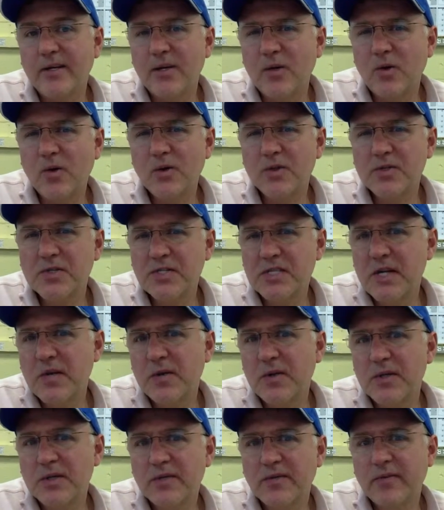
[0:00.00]
a whole
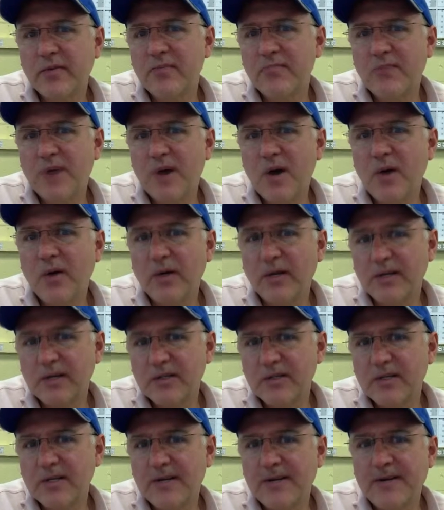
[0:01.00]
series of
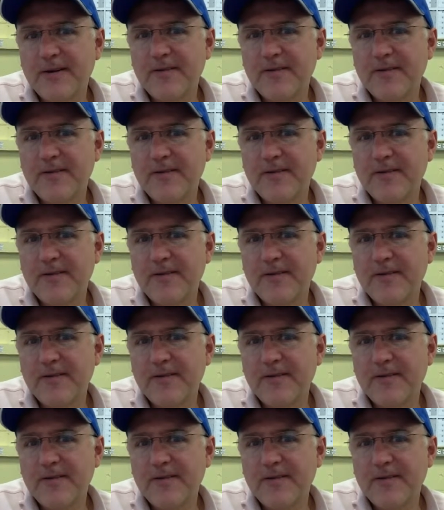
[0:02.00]
components